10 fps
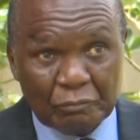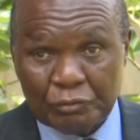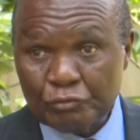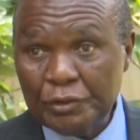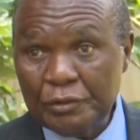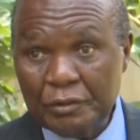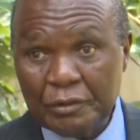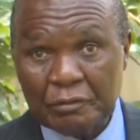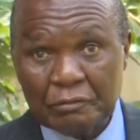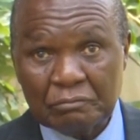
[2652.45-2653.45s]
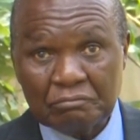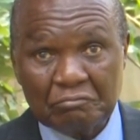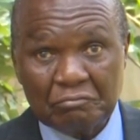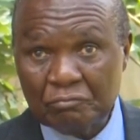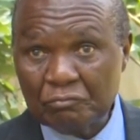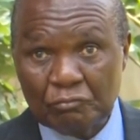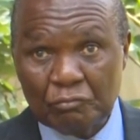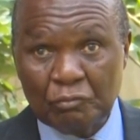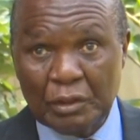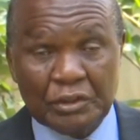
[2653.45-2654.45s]
between
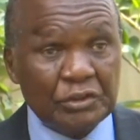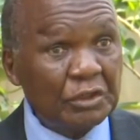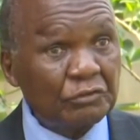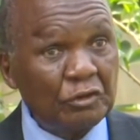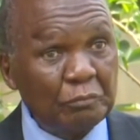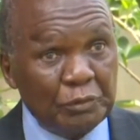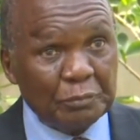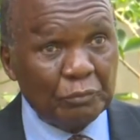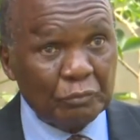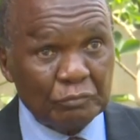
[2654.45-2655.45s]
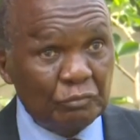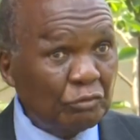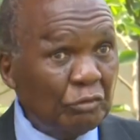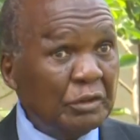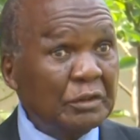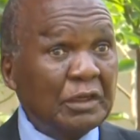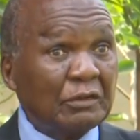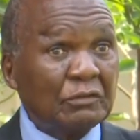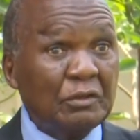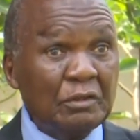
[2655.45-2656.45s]
well-intentioned people, not only
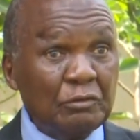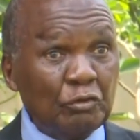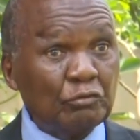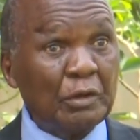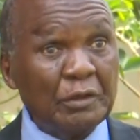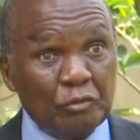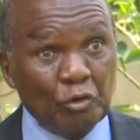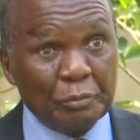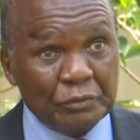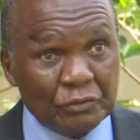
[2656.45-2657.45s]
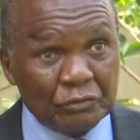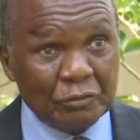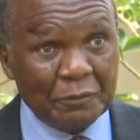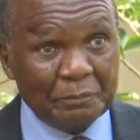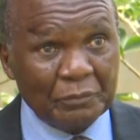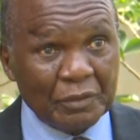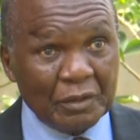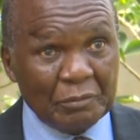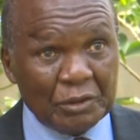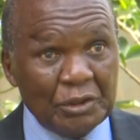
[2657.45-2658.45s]
just those who are in the opposition,
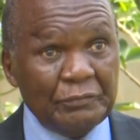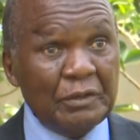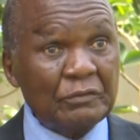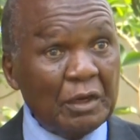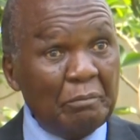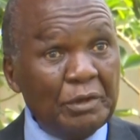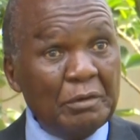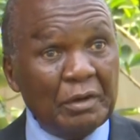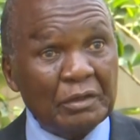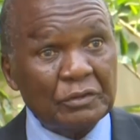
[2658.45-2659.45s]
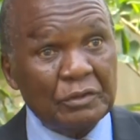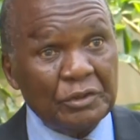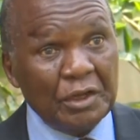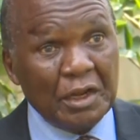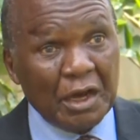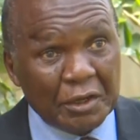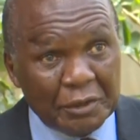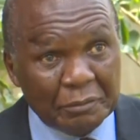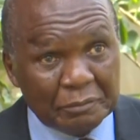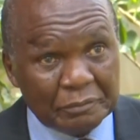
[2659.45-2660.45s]
but even some members in the
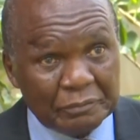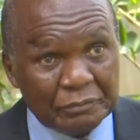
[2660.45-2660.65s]
NRM.